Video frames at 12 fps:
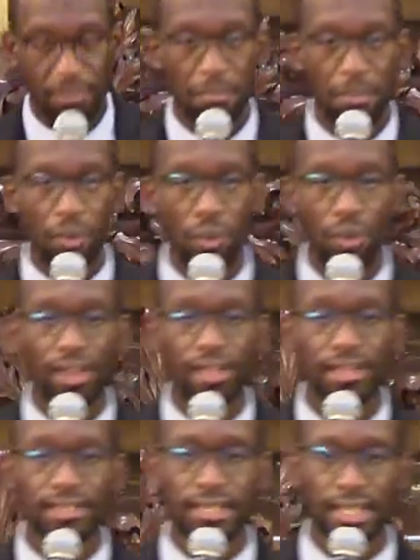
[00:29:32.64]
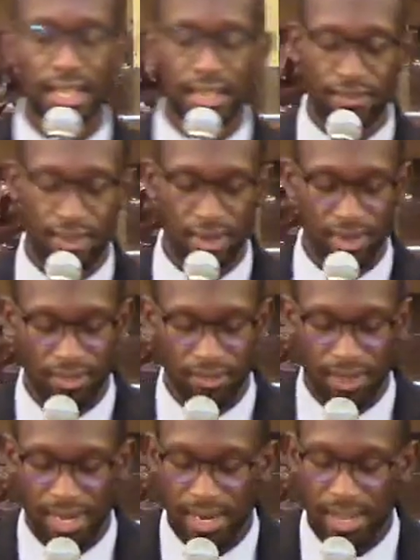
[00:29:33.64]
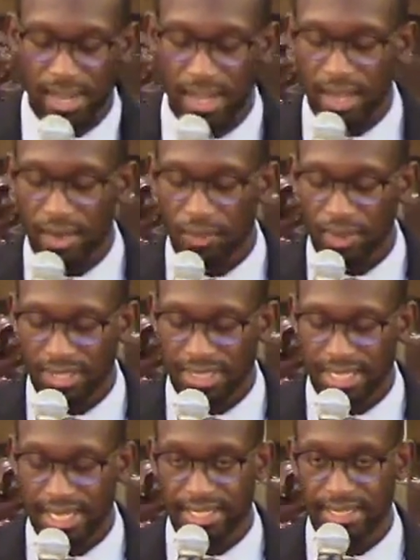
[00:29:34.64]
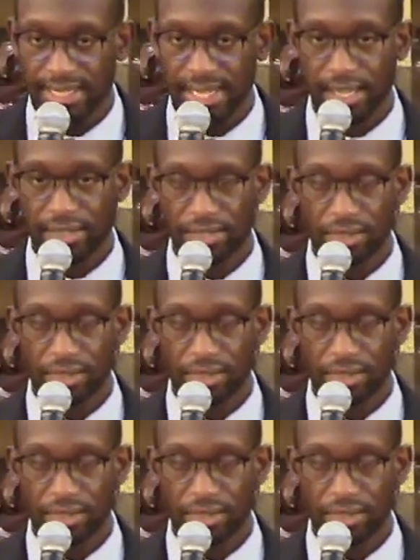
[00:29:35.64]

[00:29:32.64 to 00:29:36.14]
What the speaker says: morning to evening is when what the text says.